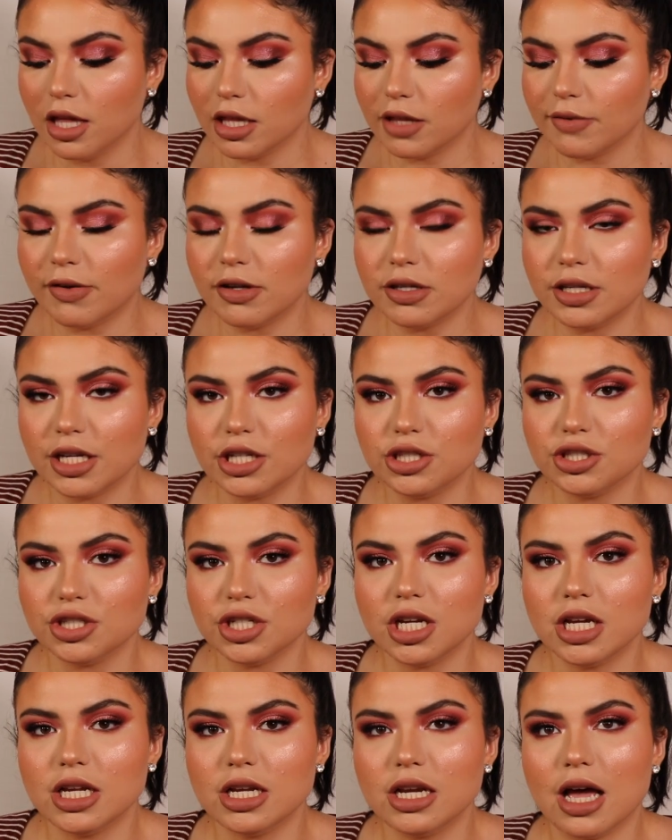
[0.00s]
The
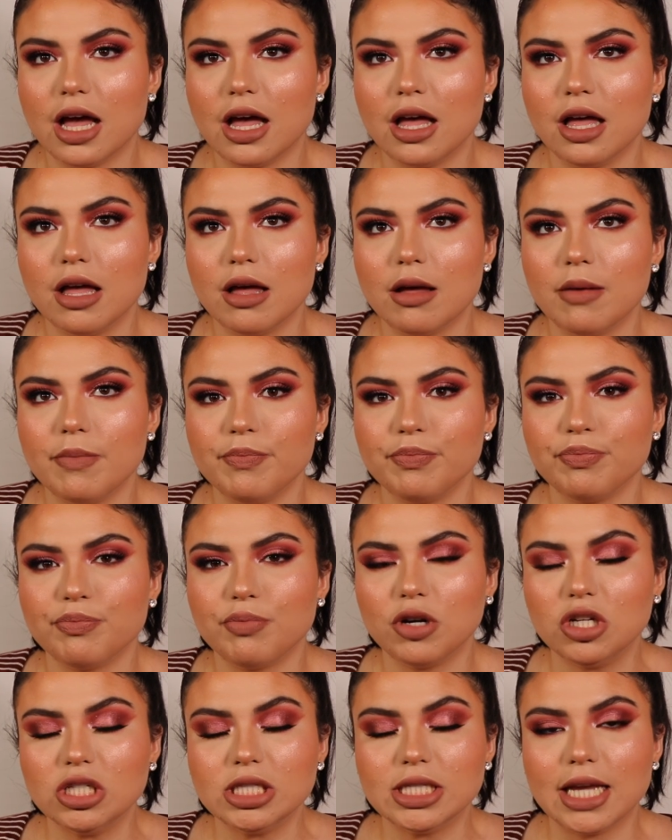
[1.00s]
foundation,
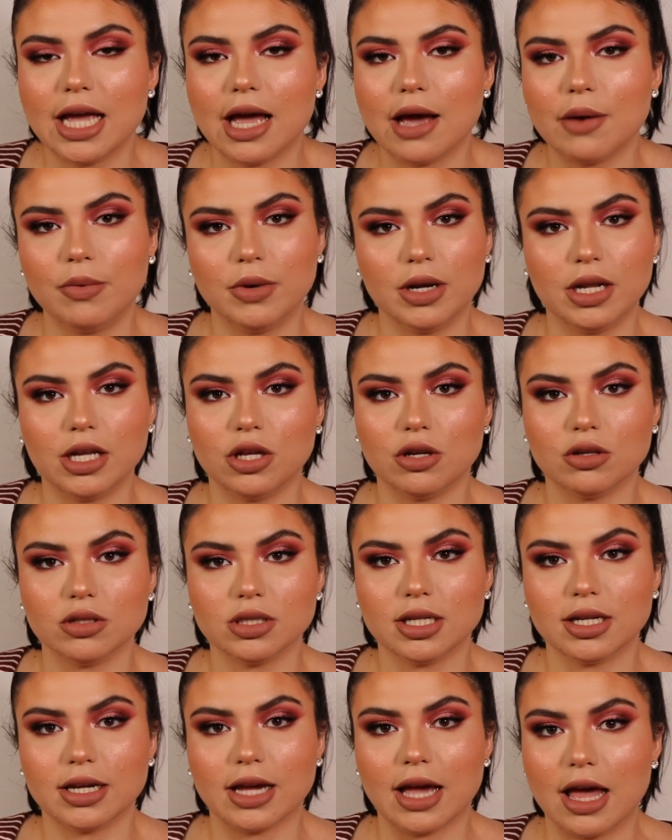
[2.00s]
personally I wouldn't use
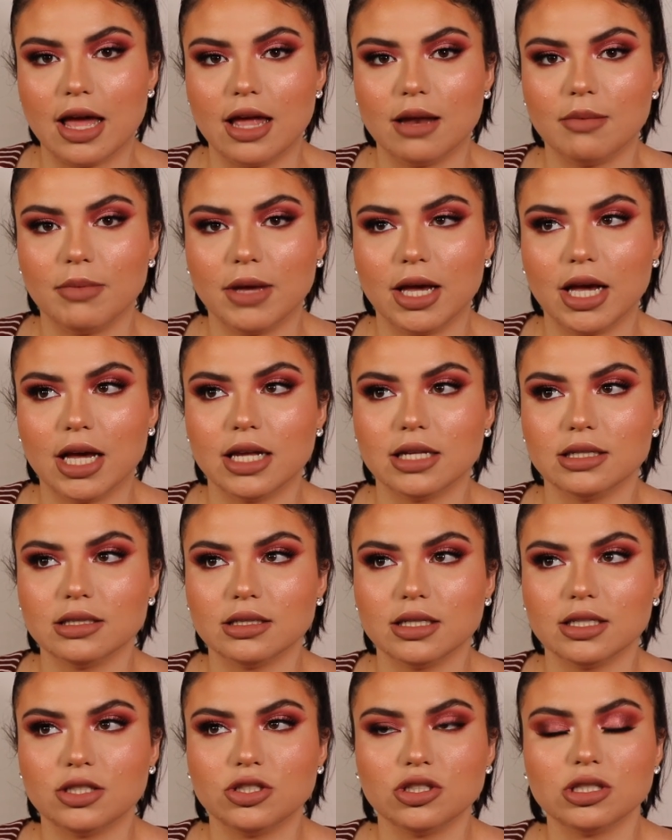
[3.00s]
it again because
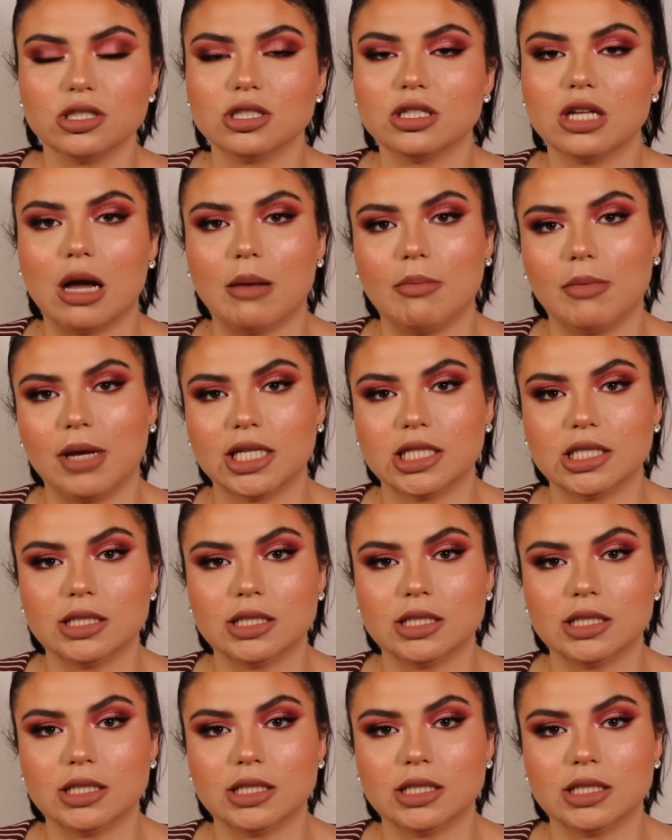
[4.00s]
it's just not my